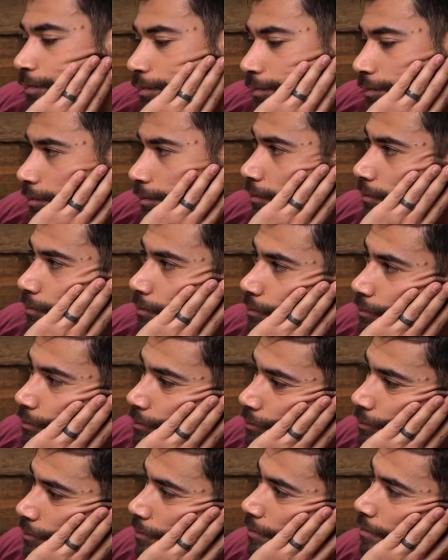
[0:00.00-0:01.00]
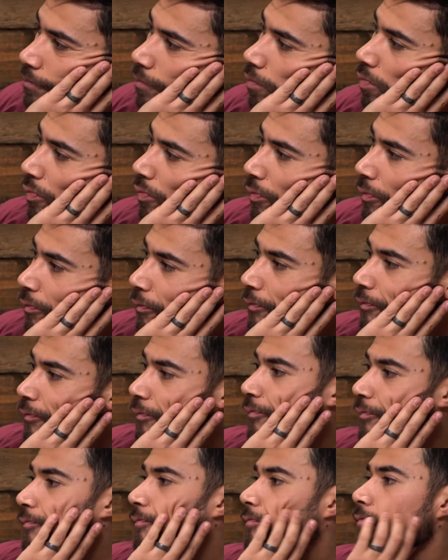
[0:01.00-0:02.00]

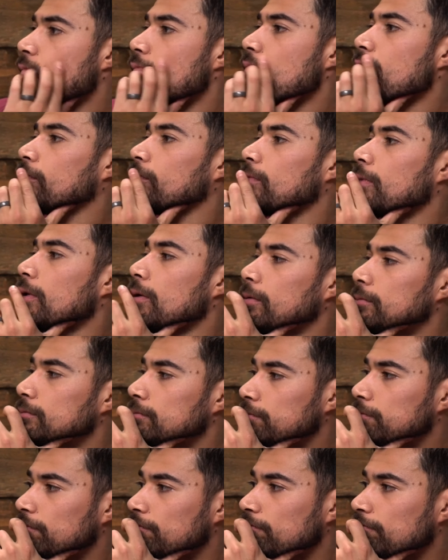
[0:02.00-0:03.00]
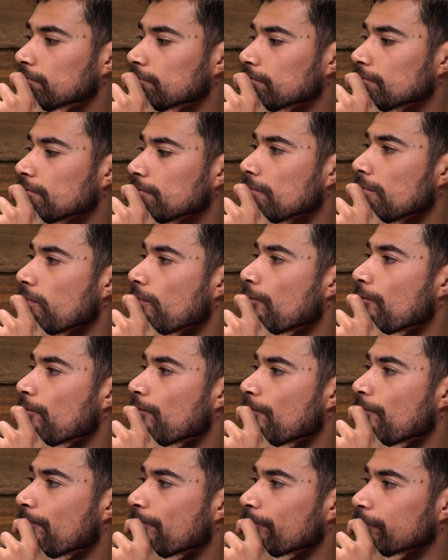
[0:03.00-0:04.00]

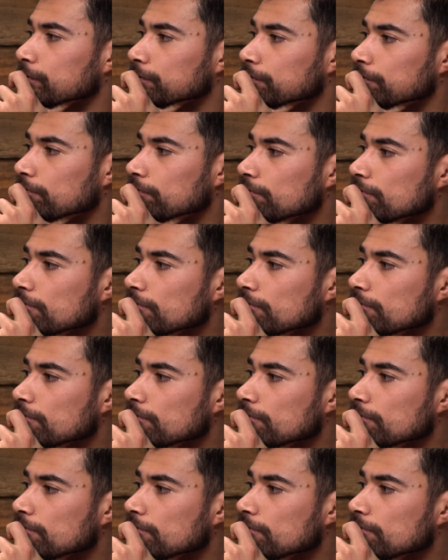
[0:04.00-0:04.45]
[no speech]